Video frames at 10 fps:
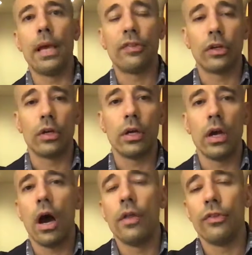basic,
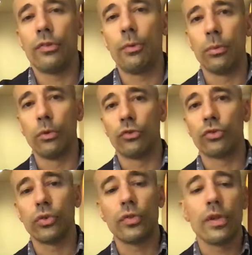undisputable
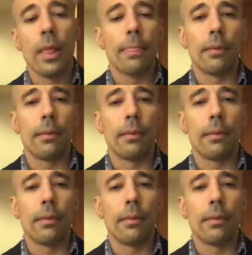truths.